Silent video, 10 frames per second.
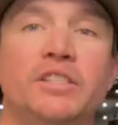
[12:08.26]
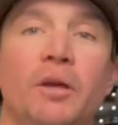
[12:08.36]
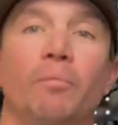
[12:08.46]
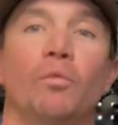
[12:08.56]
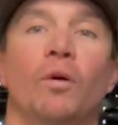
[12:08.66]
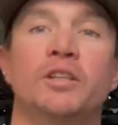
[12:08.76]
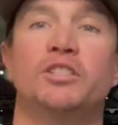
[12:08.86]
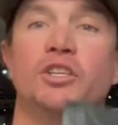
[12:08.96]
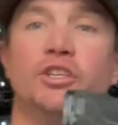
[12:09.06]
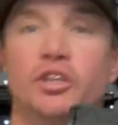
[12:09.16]
that once
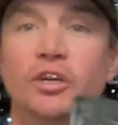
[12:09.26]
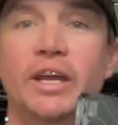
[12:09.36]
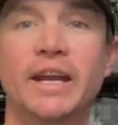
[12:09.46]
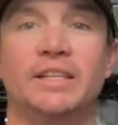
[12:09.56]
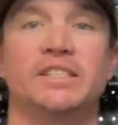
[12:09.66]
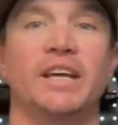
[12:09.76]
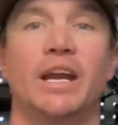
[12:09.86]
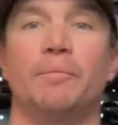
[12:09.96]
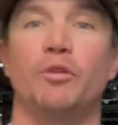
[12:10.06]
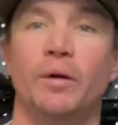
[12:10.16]
you do get it set
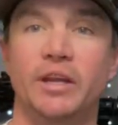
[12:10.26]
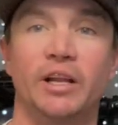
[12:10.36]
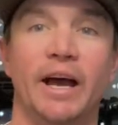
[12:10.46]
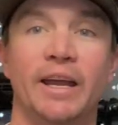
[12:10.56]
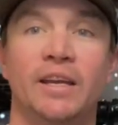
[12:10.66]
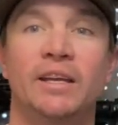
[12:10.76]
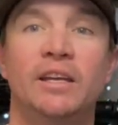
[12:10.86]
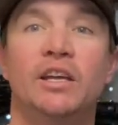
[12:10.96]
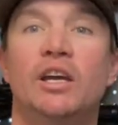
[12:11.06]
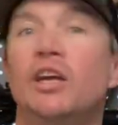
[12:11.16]
up the way you like,
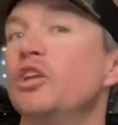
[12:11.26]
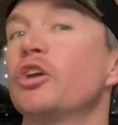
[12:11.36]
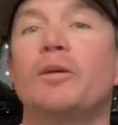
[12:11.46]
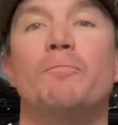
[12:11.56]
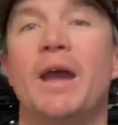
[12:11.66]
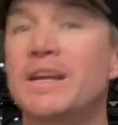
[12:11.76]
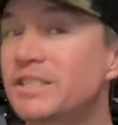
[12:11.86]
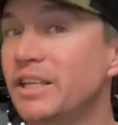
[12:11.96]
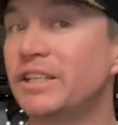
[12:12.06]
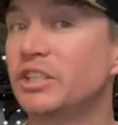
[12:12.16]
you can
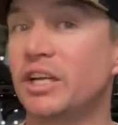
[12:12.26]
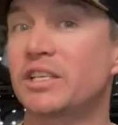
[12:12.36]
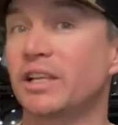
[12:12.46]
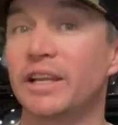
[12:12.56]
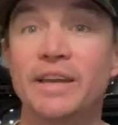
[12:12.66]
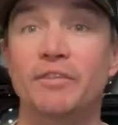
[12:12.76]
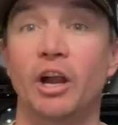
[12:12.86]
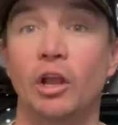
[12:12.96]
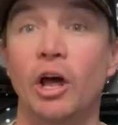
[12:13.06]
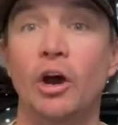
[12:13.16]
basically just leave it
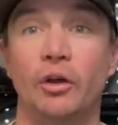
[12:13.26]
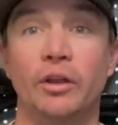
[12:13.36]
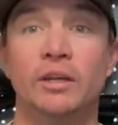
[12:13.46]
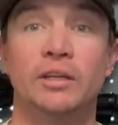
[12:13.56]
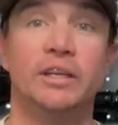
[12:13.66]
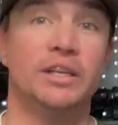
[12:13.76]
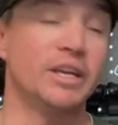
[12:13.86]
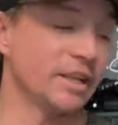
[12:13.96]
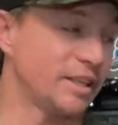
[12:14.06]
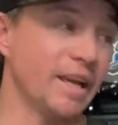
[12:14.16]
alone. You
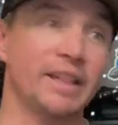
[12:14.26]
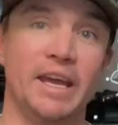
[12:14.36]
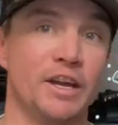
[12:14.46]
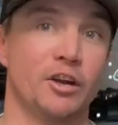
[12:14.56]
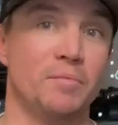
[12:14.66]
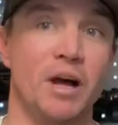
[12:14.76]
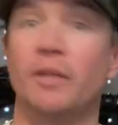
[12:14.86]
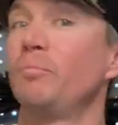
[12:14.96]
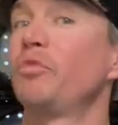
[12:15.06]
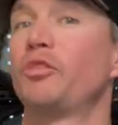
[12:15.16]
can take the inner
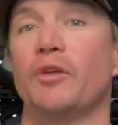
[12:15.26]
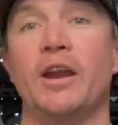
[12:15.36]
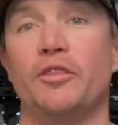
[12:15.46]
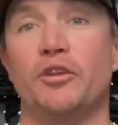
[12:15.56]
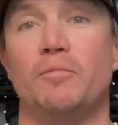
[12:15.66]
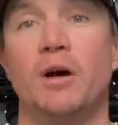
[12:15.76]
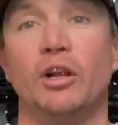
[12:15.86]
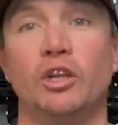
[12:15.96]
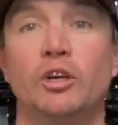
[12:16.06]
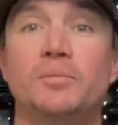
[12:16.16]
belt, thread it through your
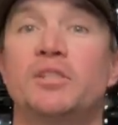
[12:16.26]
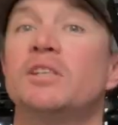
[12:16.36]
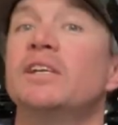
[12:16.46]
belt loops,